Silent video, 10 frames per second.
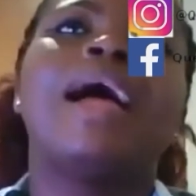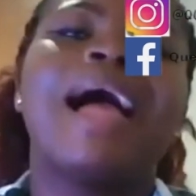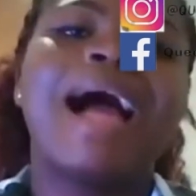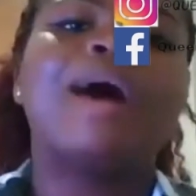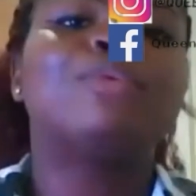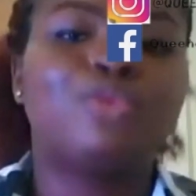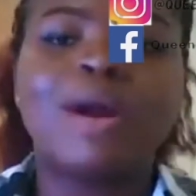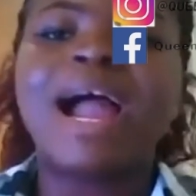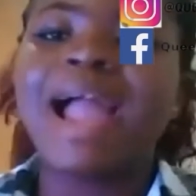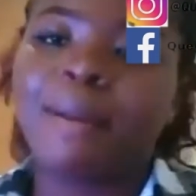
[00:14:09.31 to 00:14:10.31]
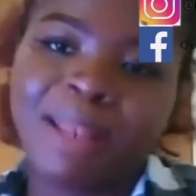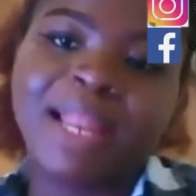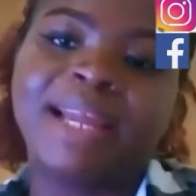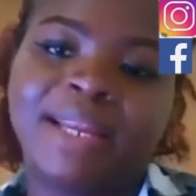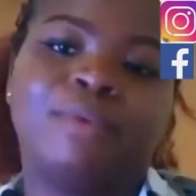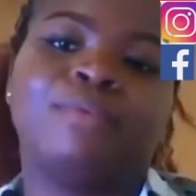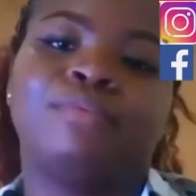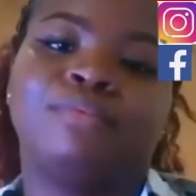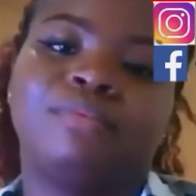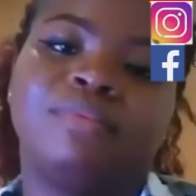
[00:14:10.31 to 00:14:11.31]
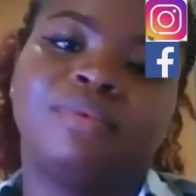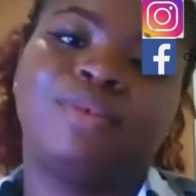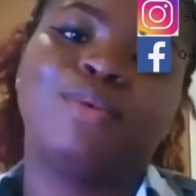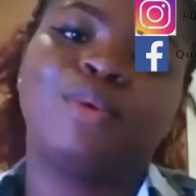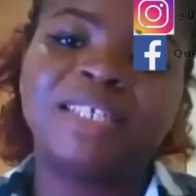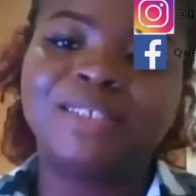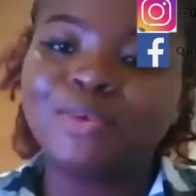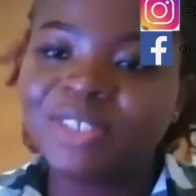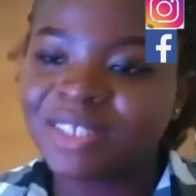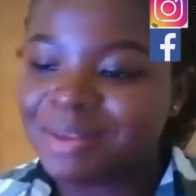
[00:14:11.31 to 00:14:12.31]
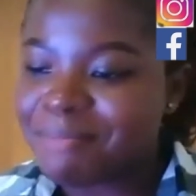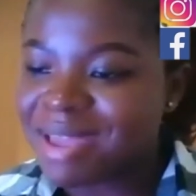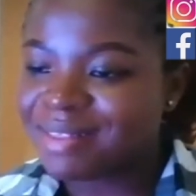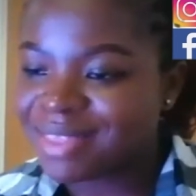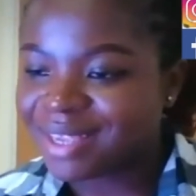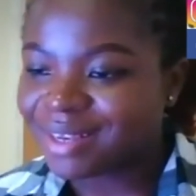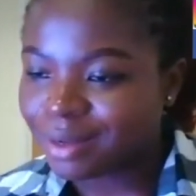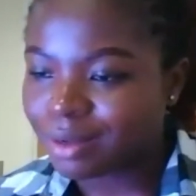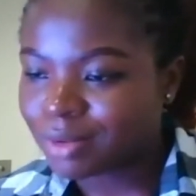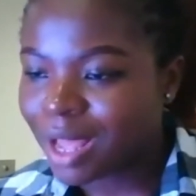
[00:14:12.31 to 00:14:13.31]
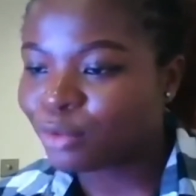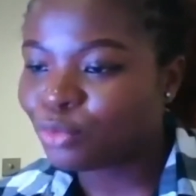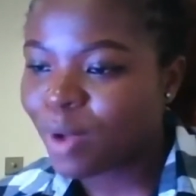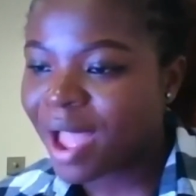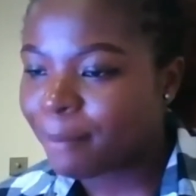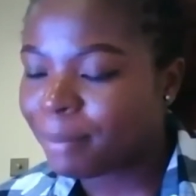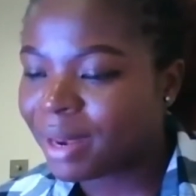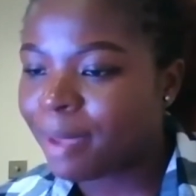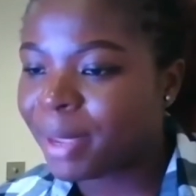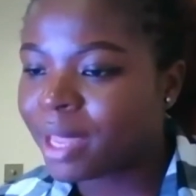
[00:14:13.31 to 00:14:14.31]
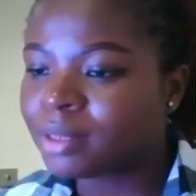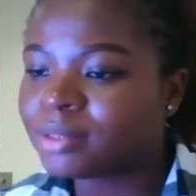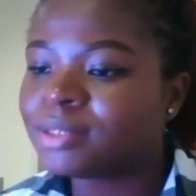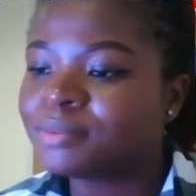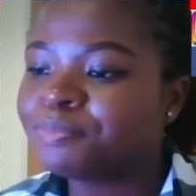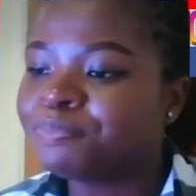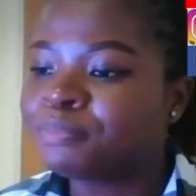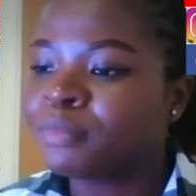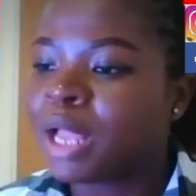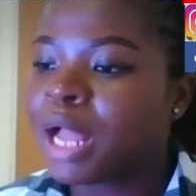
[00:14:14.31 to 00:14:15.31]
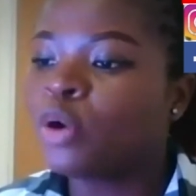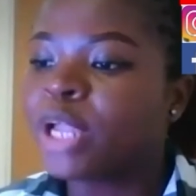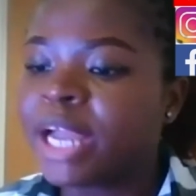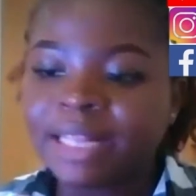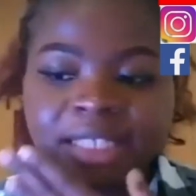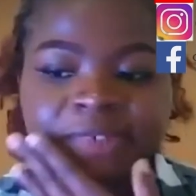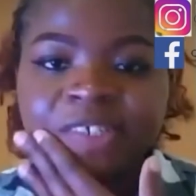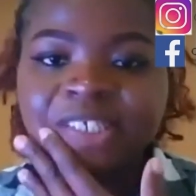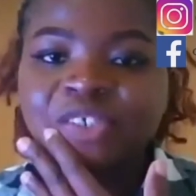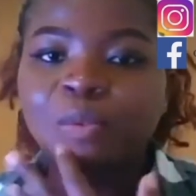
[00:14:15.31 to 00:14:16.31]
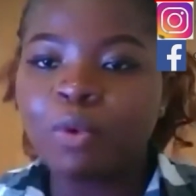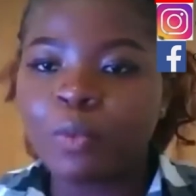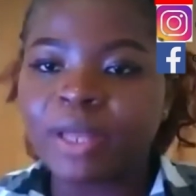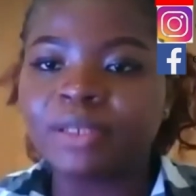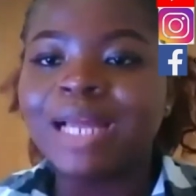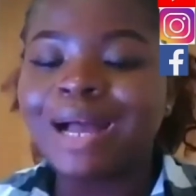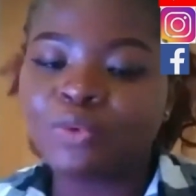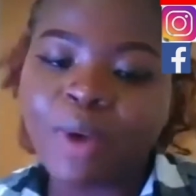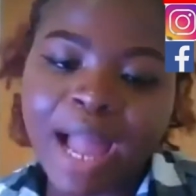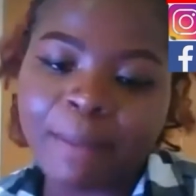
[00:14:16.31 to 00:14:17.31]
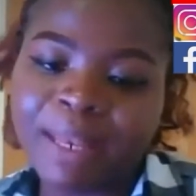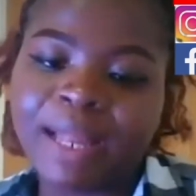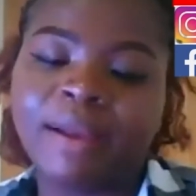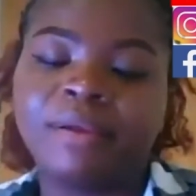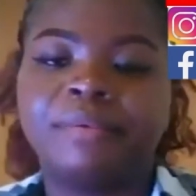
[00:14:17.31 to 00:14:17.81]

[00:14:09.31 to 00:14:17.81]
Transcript: How do I apply now? So let's go to the main thing now. How do I apply? Because, okay, at least for this Commonwealth, how do I apply?